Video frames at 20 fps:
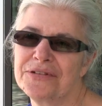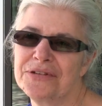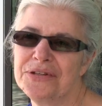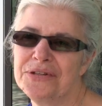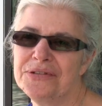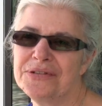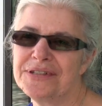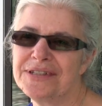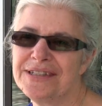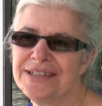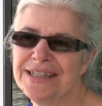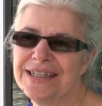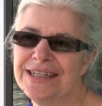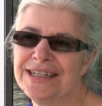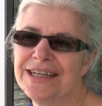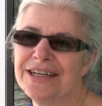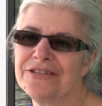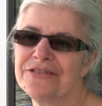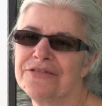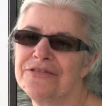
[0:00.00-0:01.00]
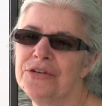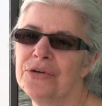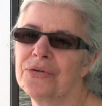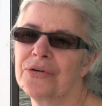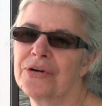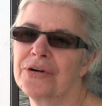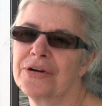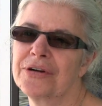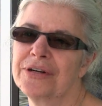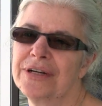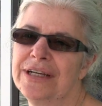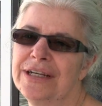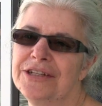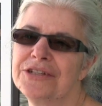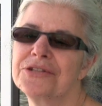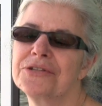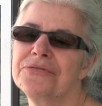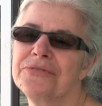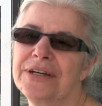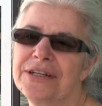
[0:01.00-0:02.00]
for you to see if your
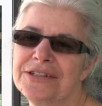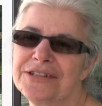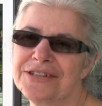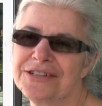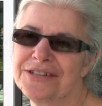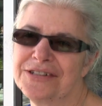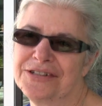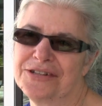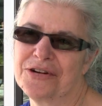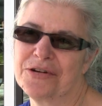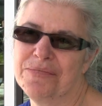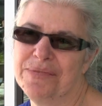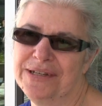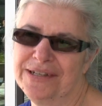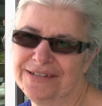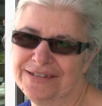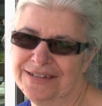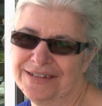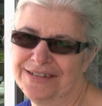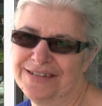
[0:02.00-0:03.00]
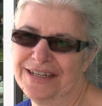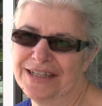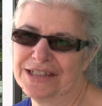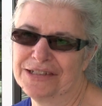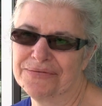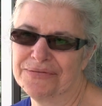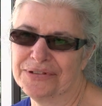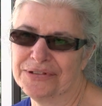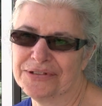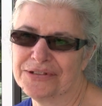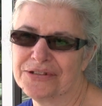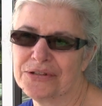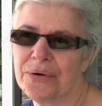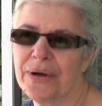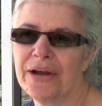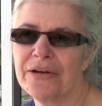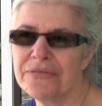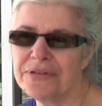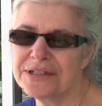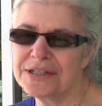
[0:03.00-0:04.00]
interventions are being successful. So
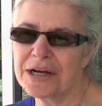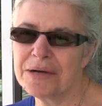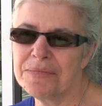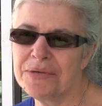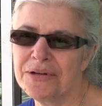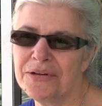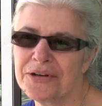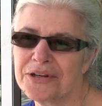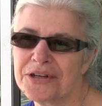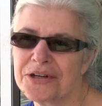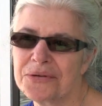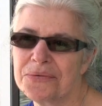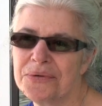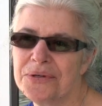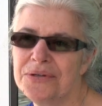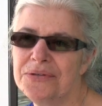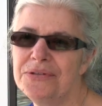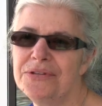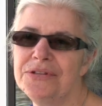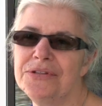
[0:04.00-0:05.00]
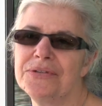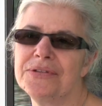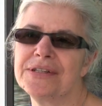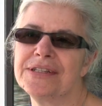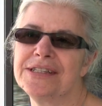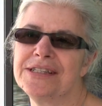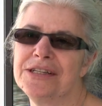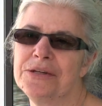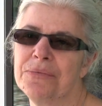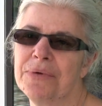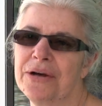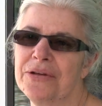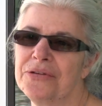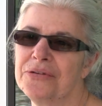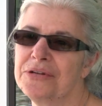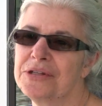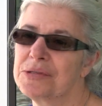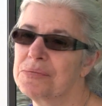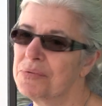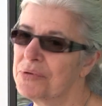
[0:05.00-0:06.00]
every time you look at a wound, you can see
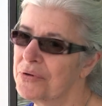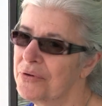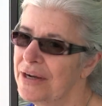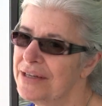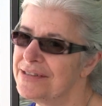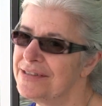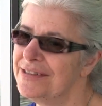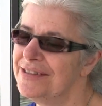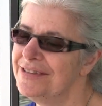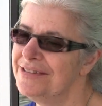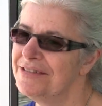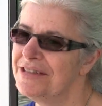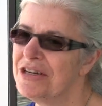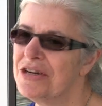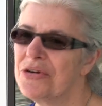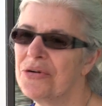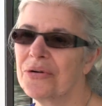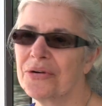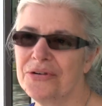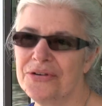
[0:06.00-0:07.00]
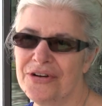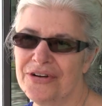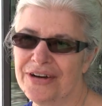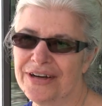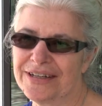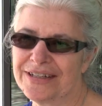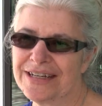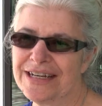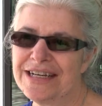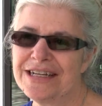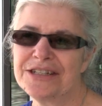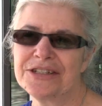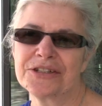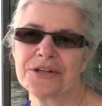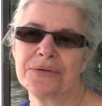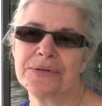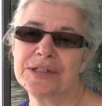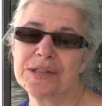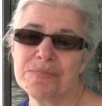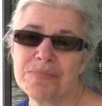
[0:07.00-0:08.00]
whether it's progressing or not.
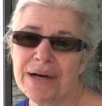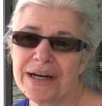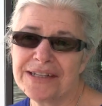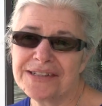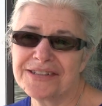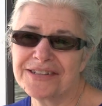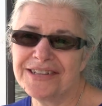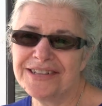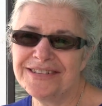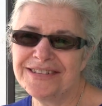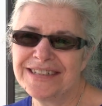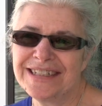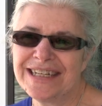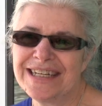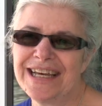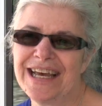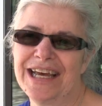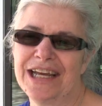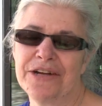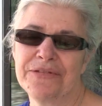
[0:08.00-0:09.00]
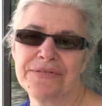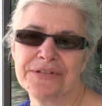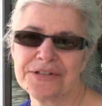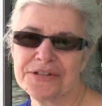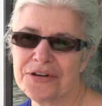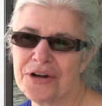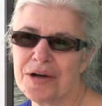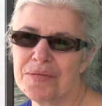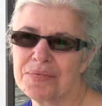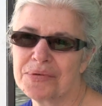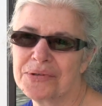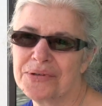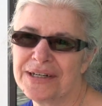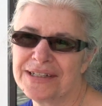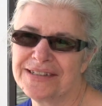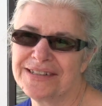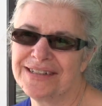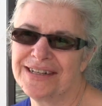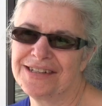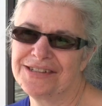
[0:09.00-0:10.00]
So it's a puzzle, and if it's not
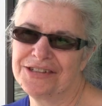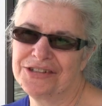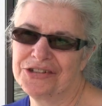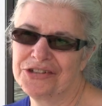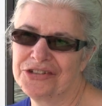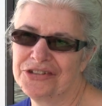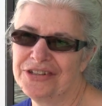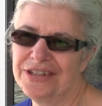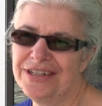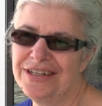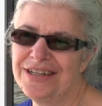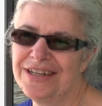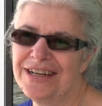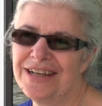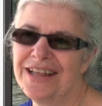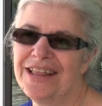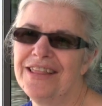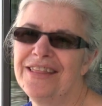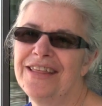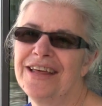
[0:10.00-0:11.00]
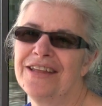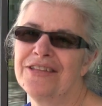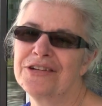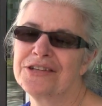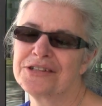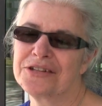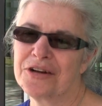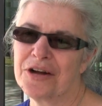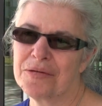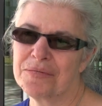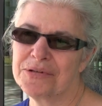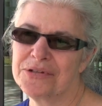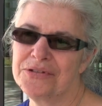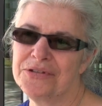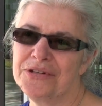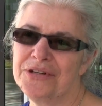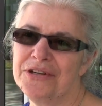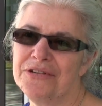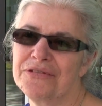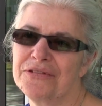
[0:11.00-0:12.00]
progressing as it should, then there's an
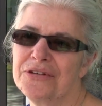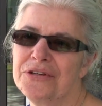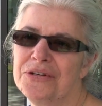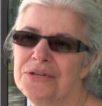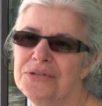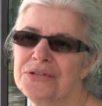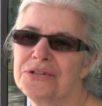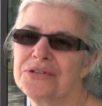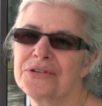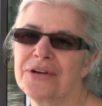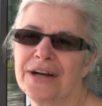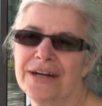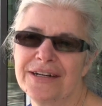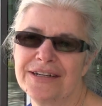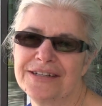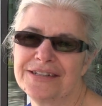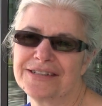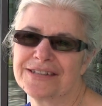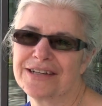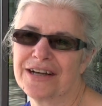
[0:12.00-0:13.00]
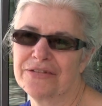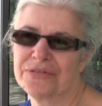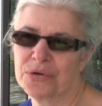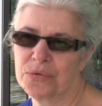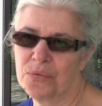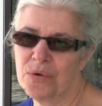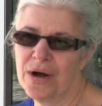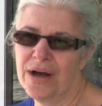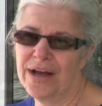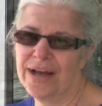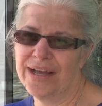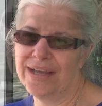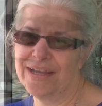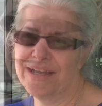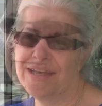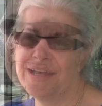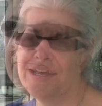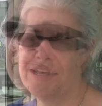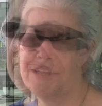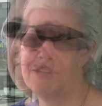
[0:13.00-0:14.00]
opportunity for you to try to discover why.